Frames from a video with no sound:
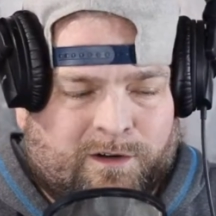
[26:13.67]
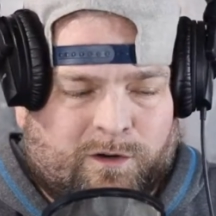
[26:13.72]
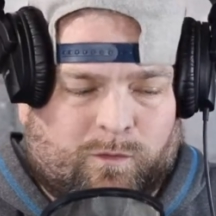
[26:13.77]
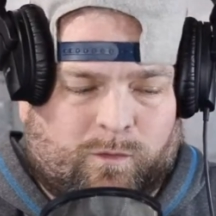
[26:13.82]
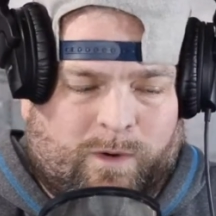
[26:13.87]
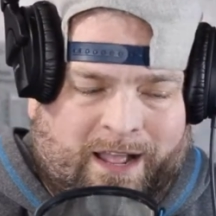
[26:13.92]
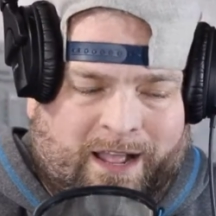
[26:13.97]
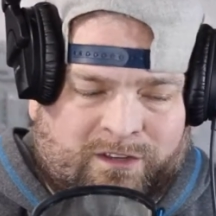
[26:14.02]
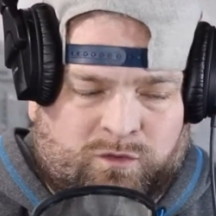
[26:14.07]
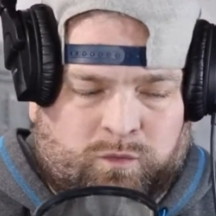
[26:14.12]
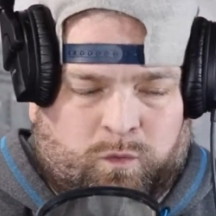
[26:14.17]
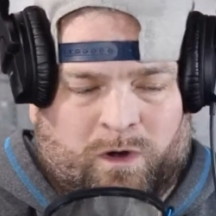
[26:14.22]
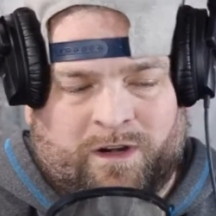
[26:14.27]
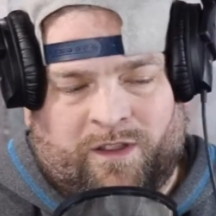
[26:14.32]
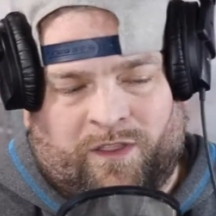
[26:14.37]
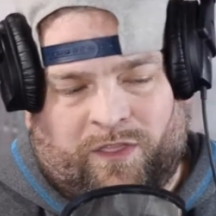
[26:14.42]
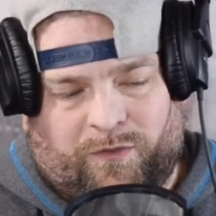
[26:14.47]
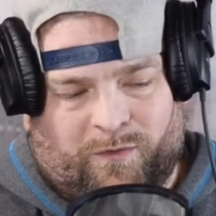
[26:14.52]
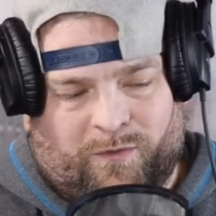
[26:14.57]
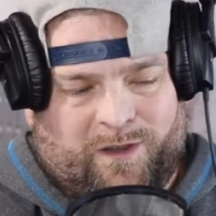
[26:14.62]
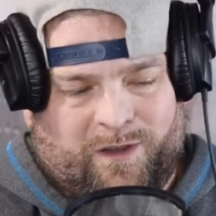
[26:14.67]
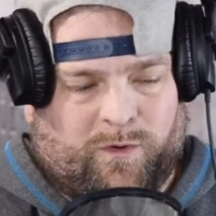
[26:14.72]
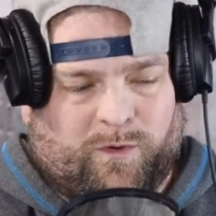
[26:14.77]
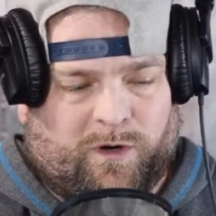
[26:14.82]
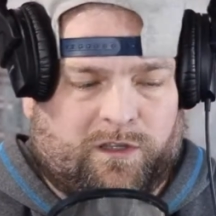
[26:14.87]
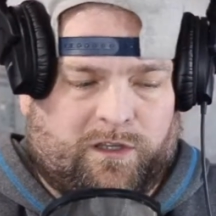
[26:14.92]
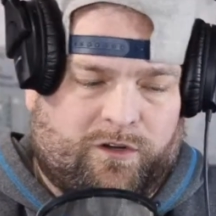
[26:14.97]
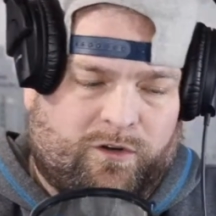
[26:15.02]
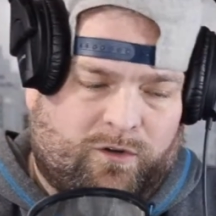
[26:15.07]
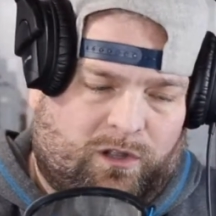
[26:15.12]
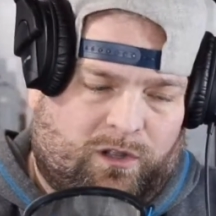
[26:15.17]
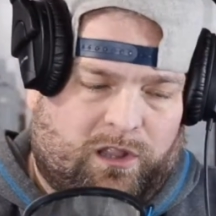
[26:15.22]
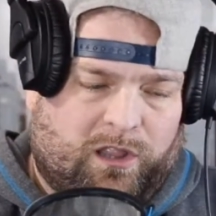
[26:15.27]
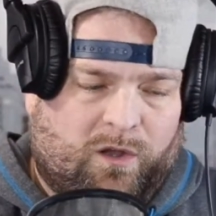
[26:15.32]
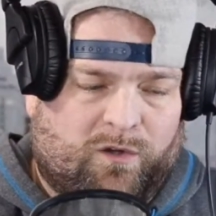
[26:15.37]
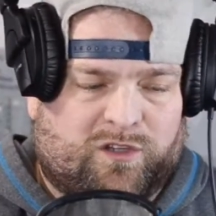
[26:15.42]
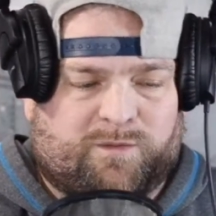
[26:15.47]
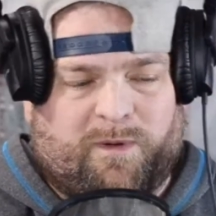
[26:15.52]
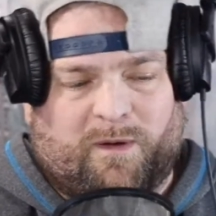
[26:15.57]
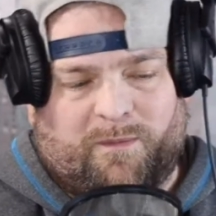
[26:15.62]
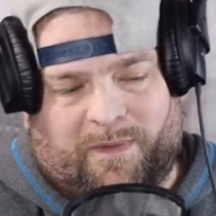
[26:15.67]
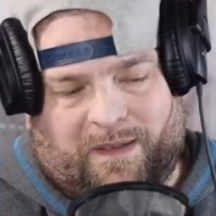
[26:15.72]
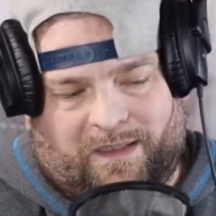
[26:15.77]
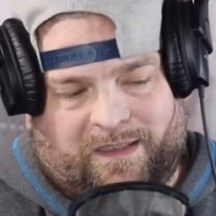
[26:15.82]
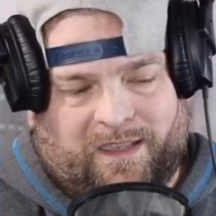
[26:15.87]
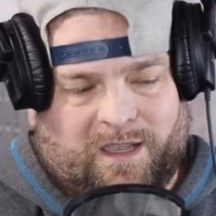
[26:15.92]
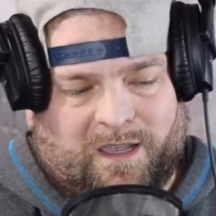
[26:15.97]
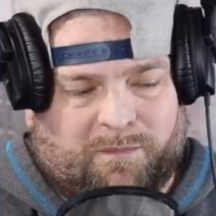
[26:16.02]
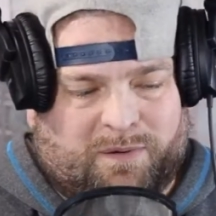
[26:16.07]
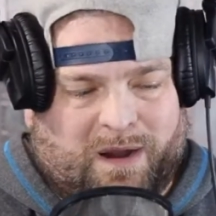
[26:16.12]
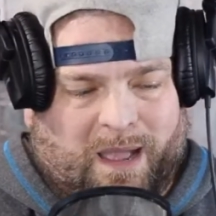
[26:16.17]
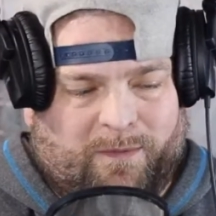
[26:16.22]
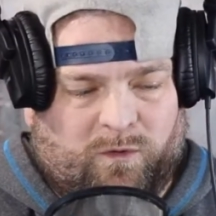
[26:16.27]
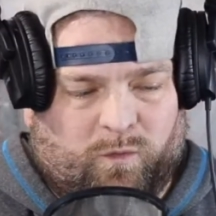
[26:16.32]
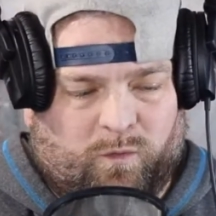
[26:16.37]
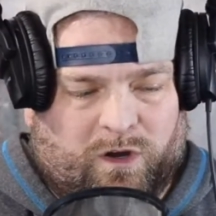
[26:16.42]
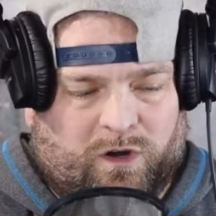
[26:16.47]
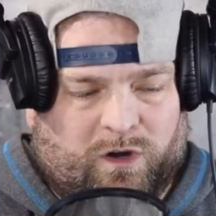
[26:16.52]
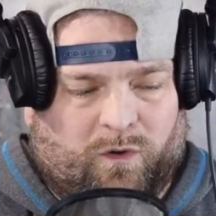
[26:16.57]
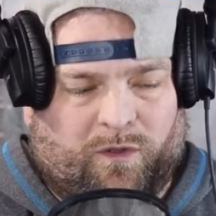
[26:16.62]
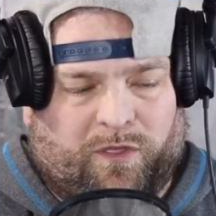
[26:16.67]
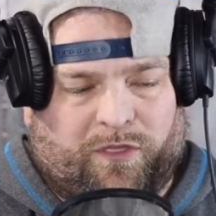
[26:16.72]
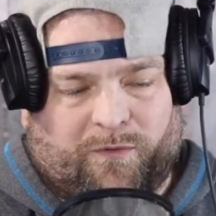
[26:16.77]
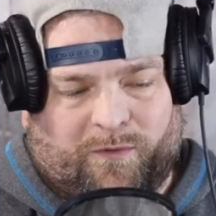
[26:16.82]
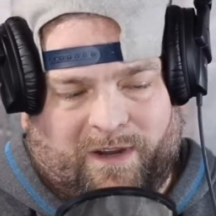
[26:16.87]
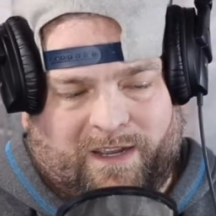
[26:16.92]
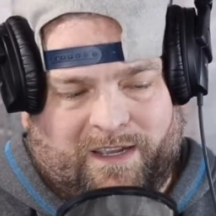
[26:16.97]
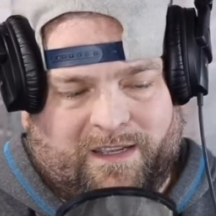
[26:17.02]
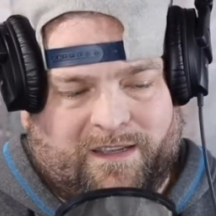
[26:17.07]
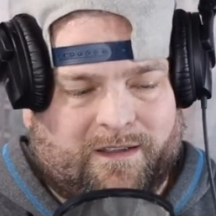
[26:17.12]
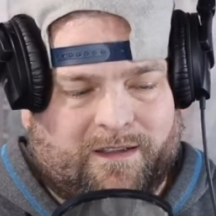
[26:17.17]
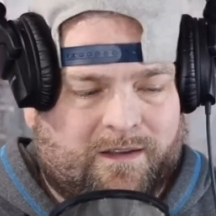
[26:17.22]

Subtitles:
Rounds 1 and 3 were a little close, but Mungia probably won all 3.